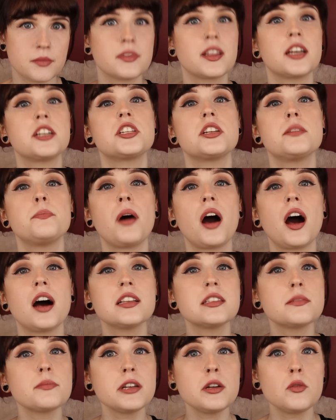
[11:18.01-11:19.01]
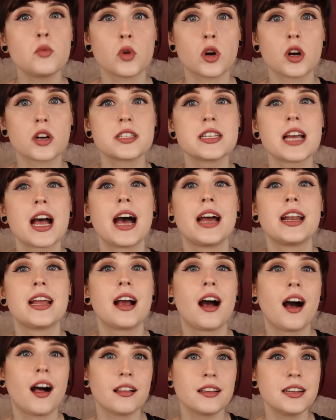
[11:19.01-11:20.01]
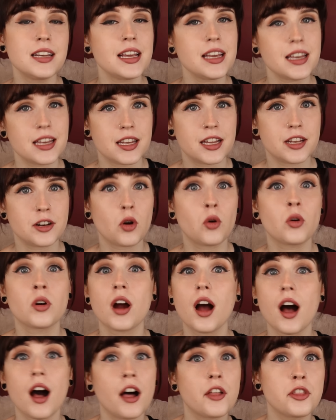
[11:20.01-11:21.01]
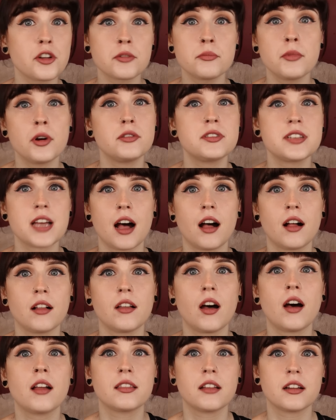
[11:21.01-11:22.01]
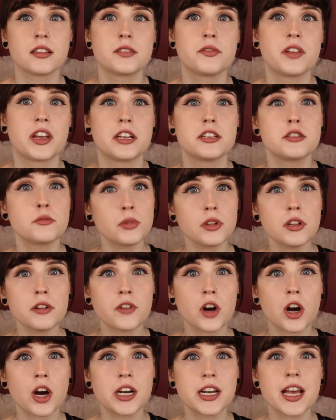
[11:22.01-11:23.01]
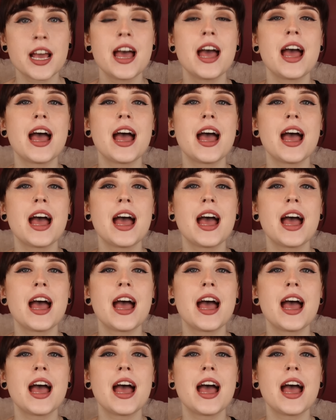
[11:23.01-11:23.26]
that she possibly worked at a Holiday Inn or other motel on Las Vegas Boulevard